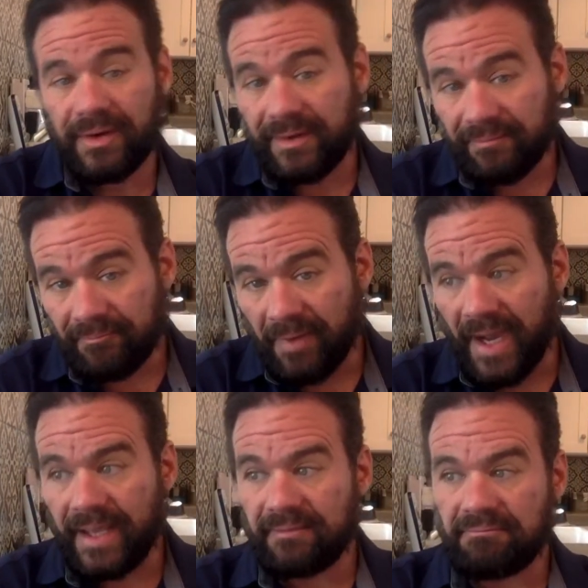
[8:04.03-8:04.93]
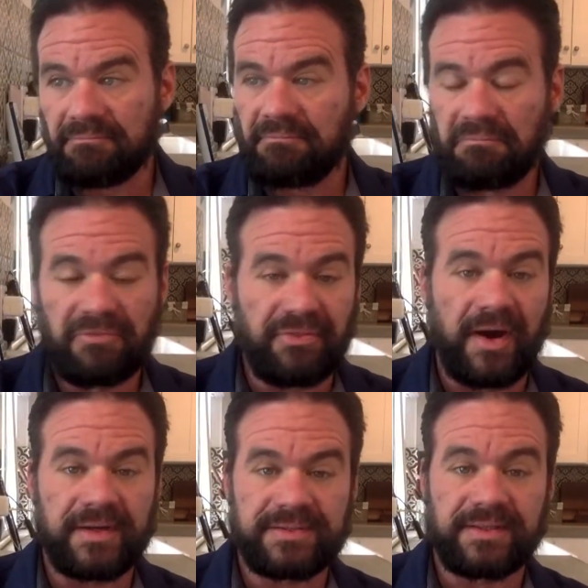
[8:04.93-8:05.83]
And my
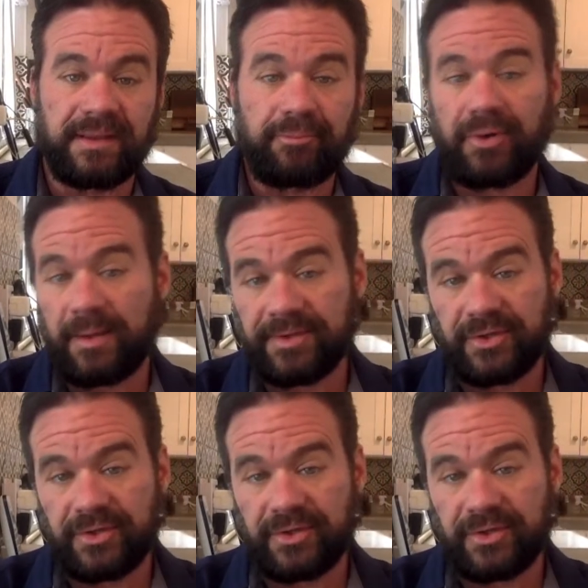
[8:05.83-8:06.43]
thought is that they probably